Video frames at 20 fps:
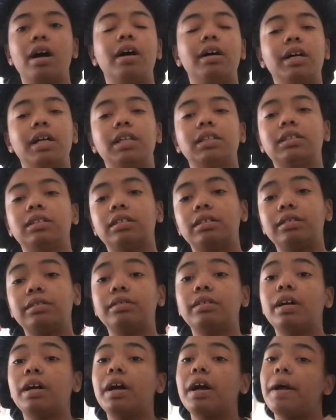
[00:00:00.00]
Okay,
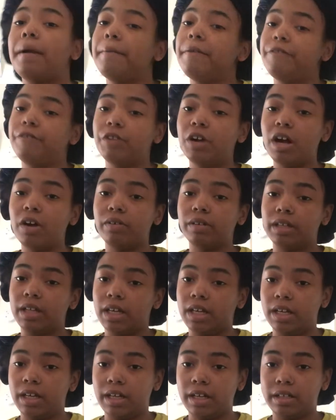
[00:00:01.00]
so before I went
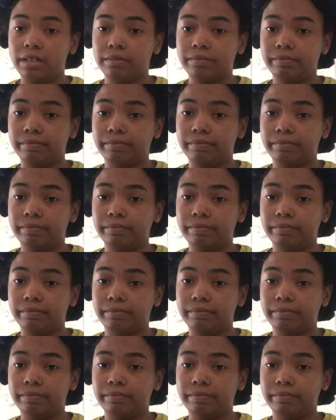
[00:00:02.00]
down there,